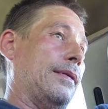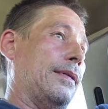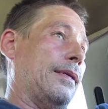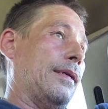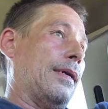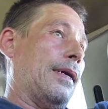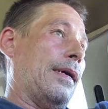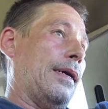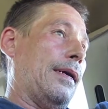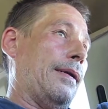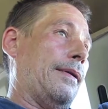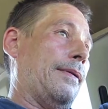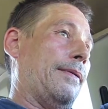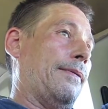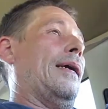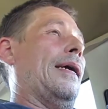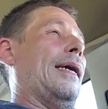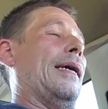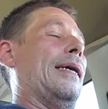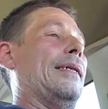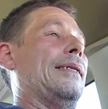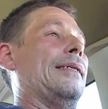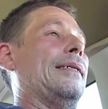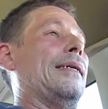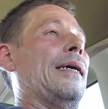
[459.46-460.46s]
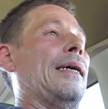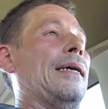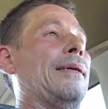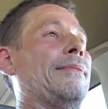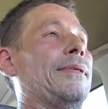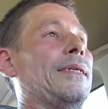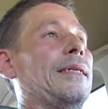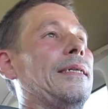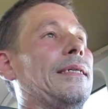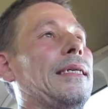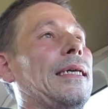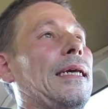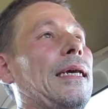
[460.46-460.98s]
okay? And Tom
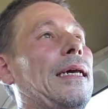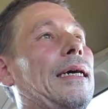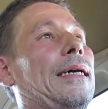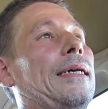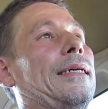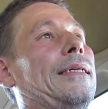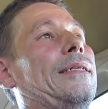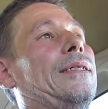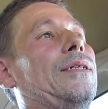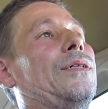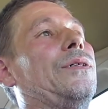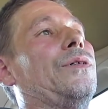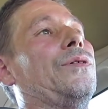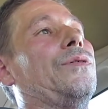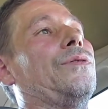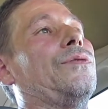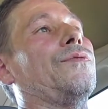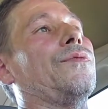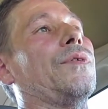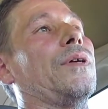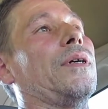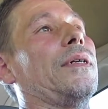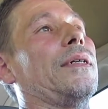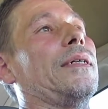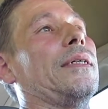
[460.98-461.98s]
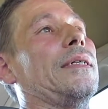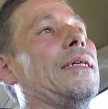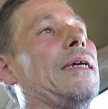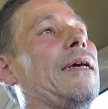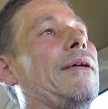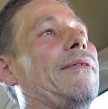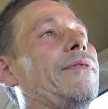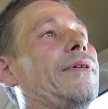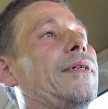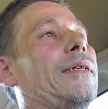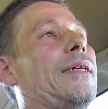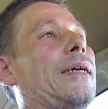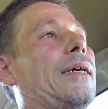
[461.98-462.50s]
decides to run his
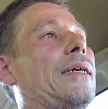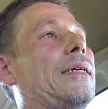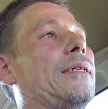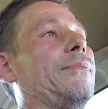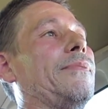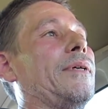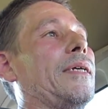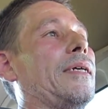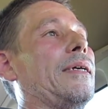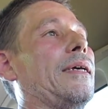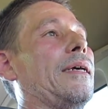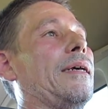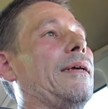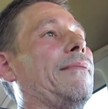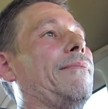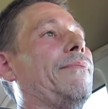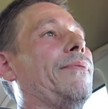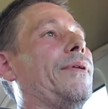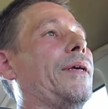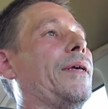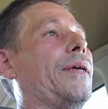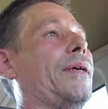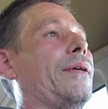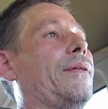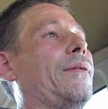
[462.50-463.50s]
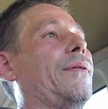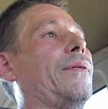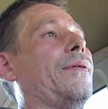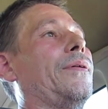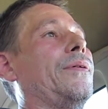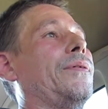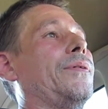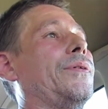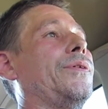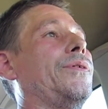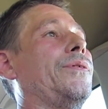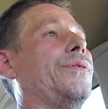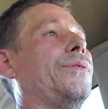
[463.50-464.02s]
advertisement campaign
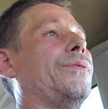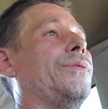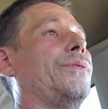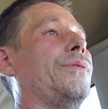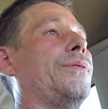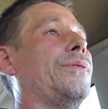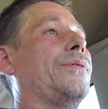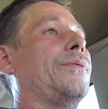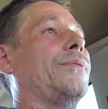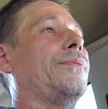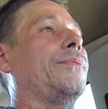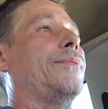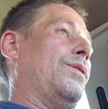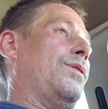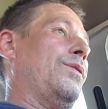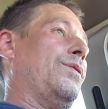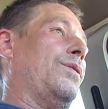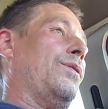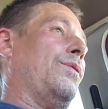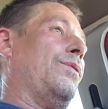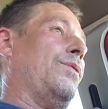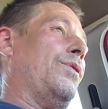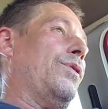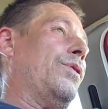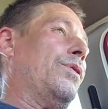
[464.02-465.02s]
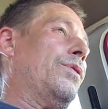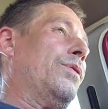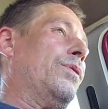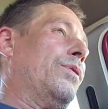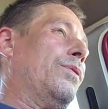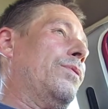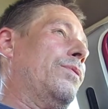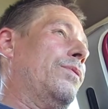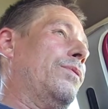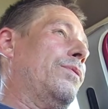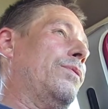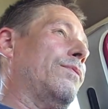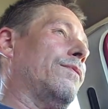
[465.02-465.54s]
on YouTube. So
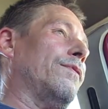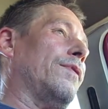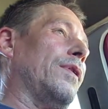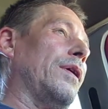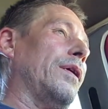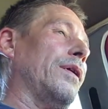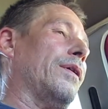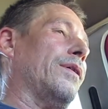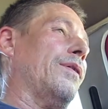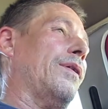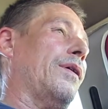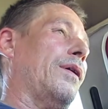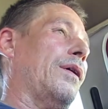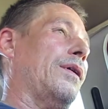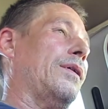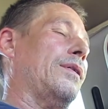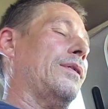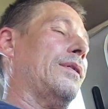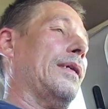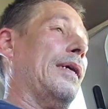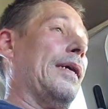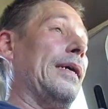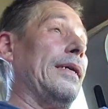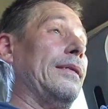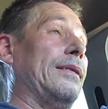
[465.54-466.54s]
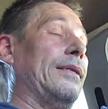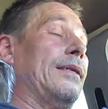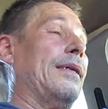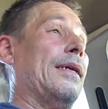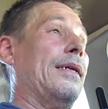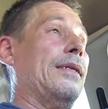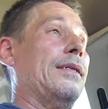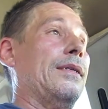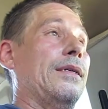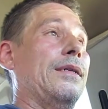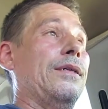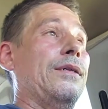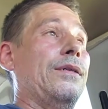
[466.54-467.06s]
you run across, as,
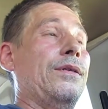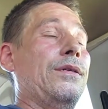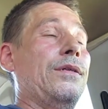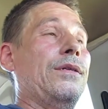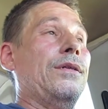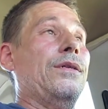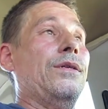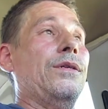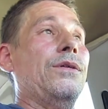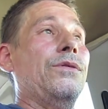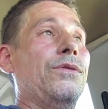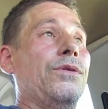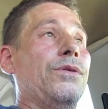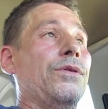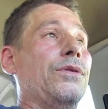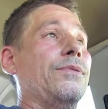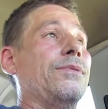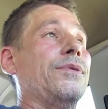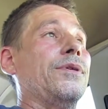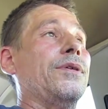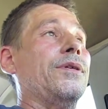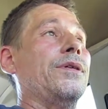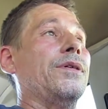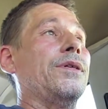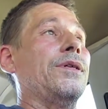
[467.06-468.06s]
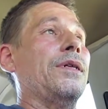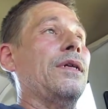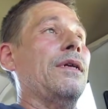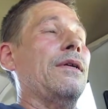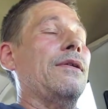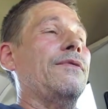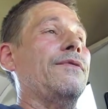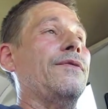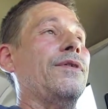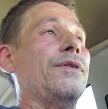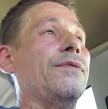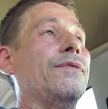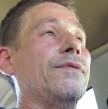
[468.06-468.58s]
as a YouTuber
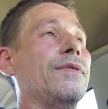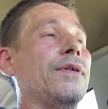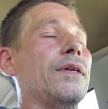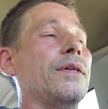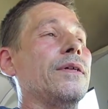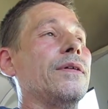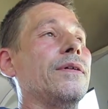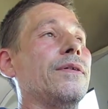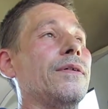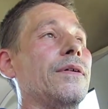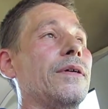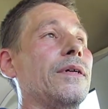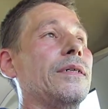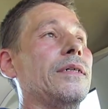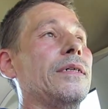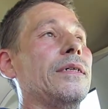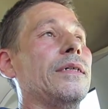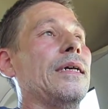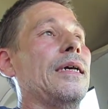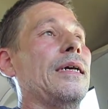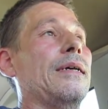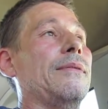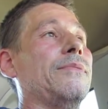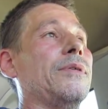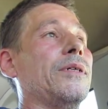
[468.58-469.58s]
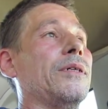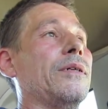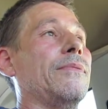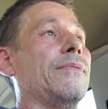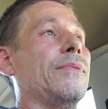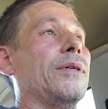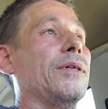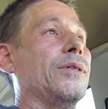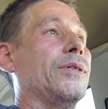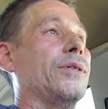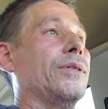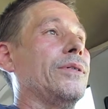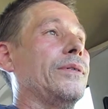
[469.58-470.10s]
yourself, you run across Tom's
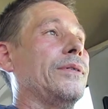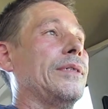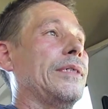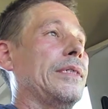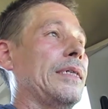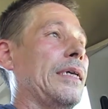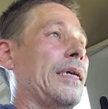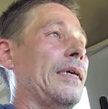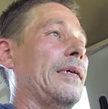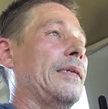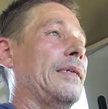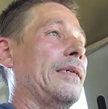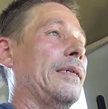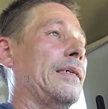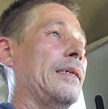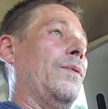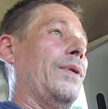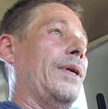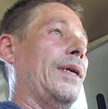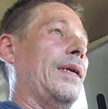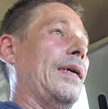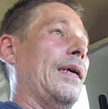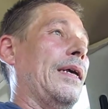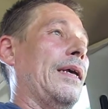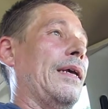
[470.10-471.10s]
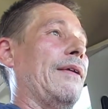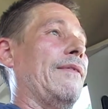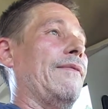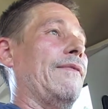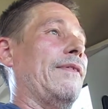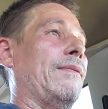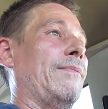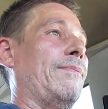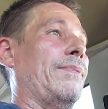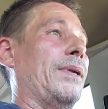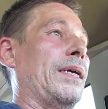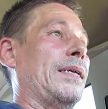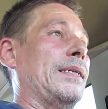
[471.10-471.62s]
commercial saying, We have
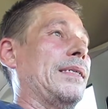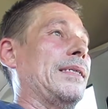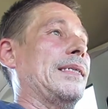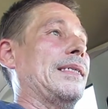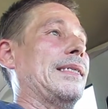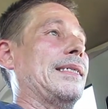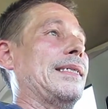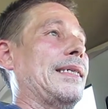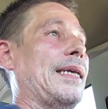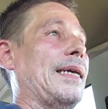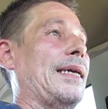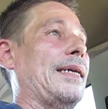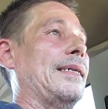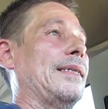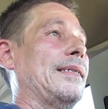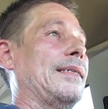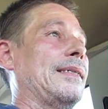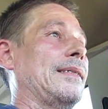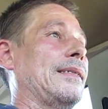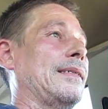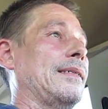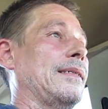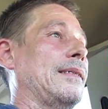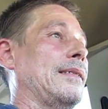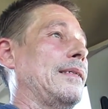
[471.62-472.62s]
the best steaks